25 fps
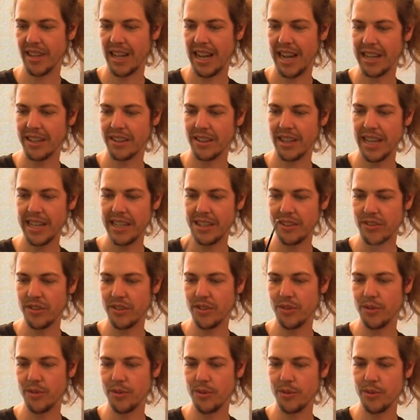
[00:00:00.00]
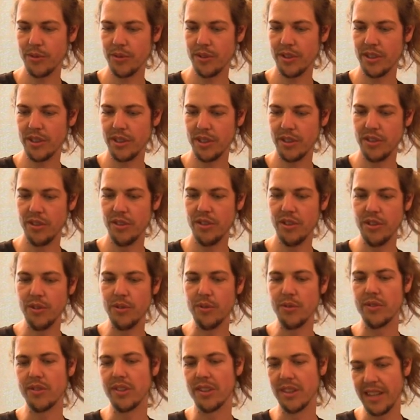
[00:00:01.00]
I like to
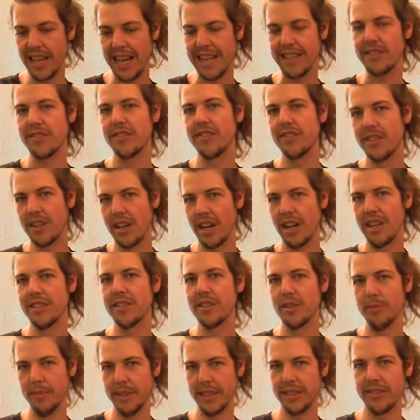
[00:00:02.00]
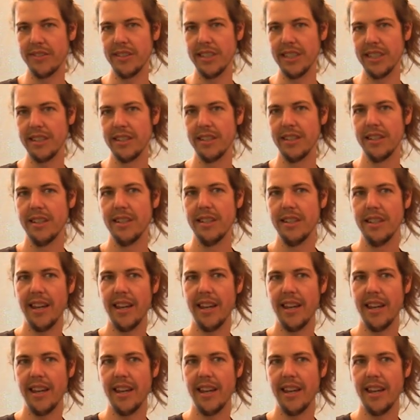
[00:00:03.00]
use less color mixing